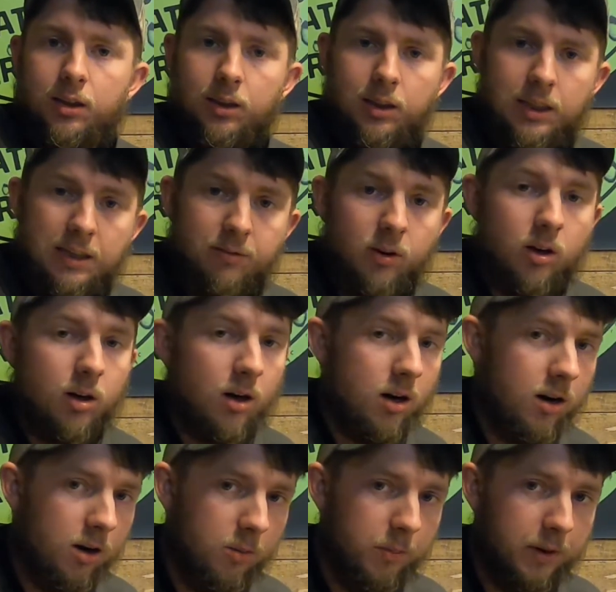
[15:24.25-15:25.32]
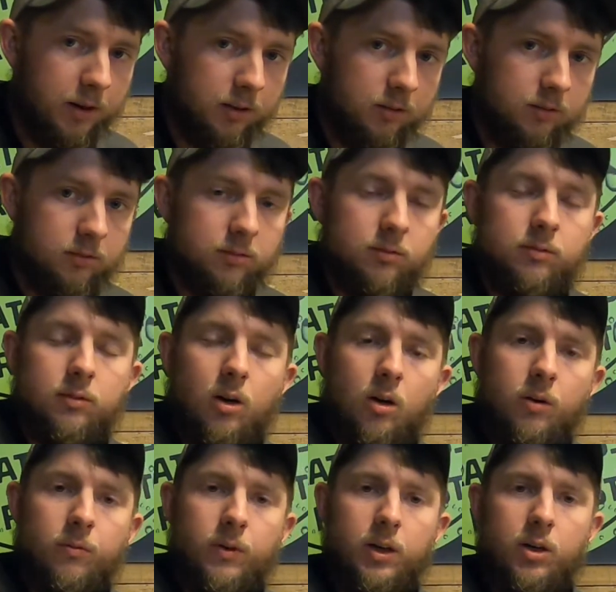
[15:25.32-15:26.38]
leave a comment
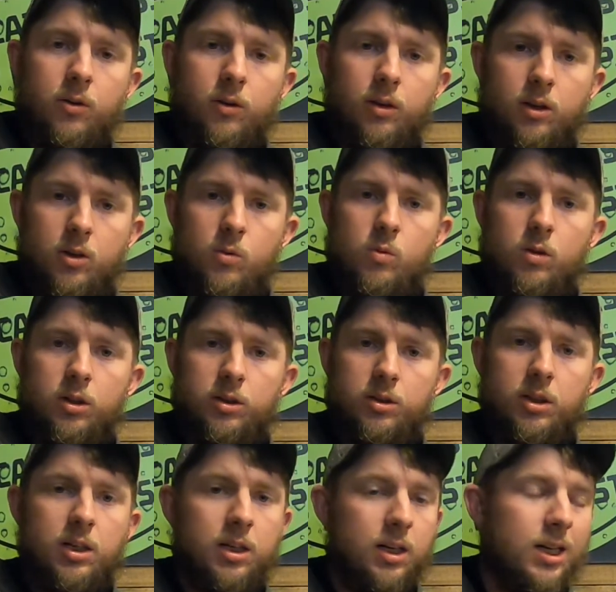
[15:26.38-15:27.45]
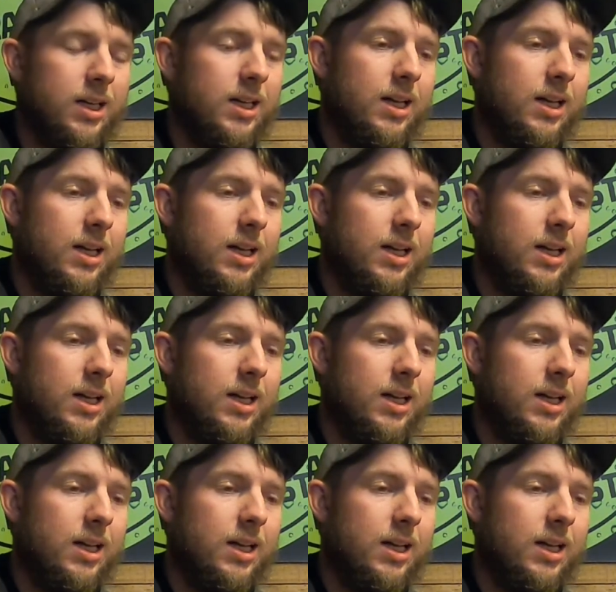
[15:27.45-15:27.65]
on a video that you want to see.